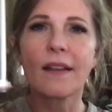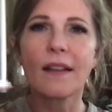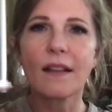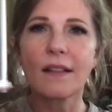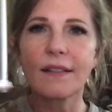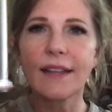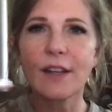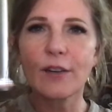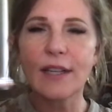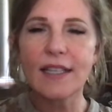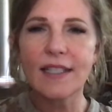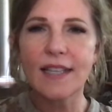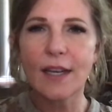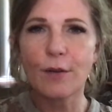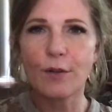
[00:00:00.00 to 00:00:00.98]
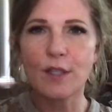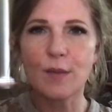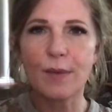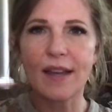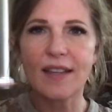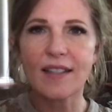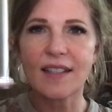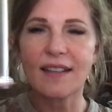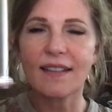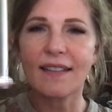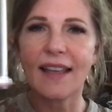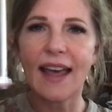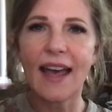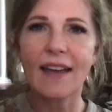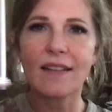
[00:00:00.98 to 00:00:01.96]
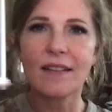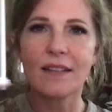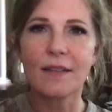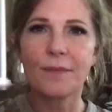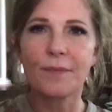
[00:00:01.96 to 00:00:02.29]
clearing sacred space in that